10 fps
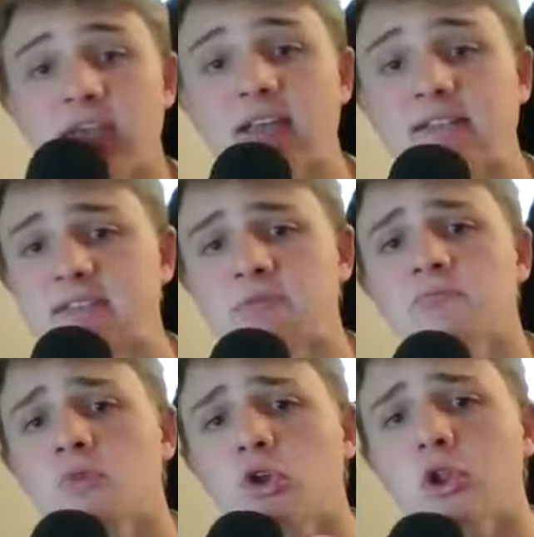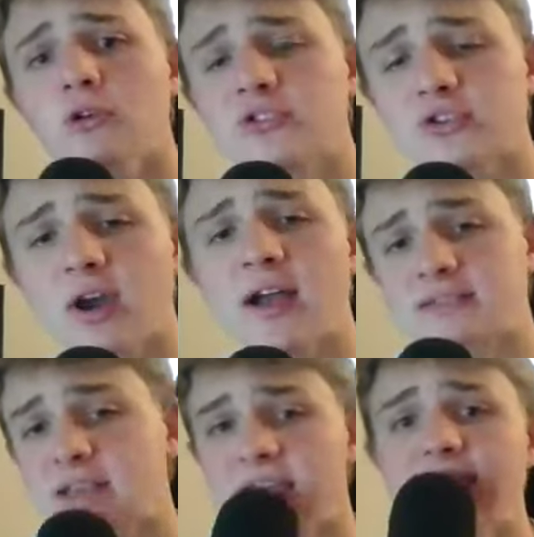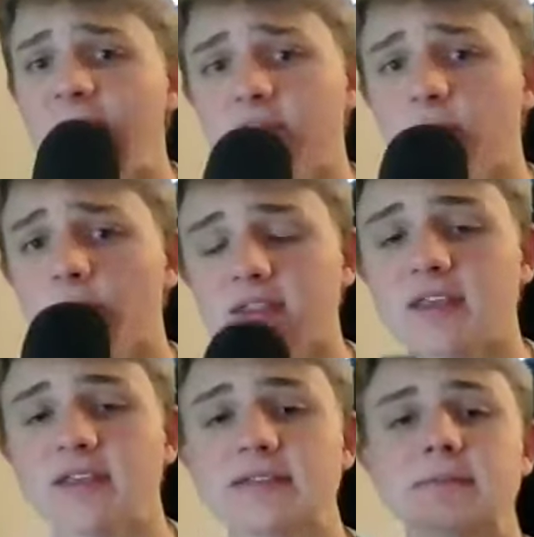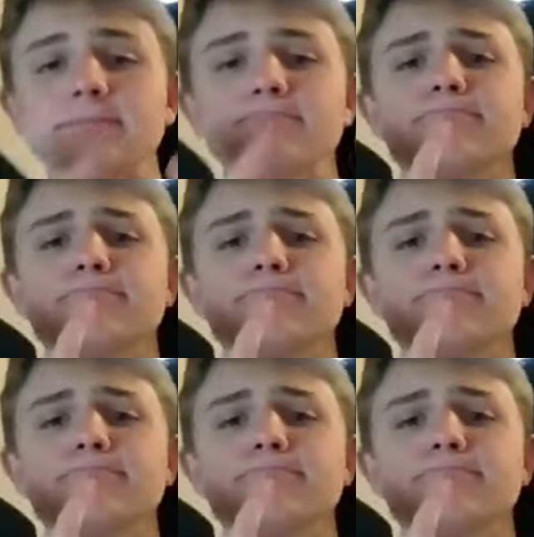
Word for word: Kids, close your eyes. He gave him one of these.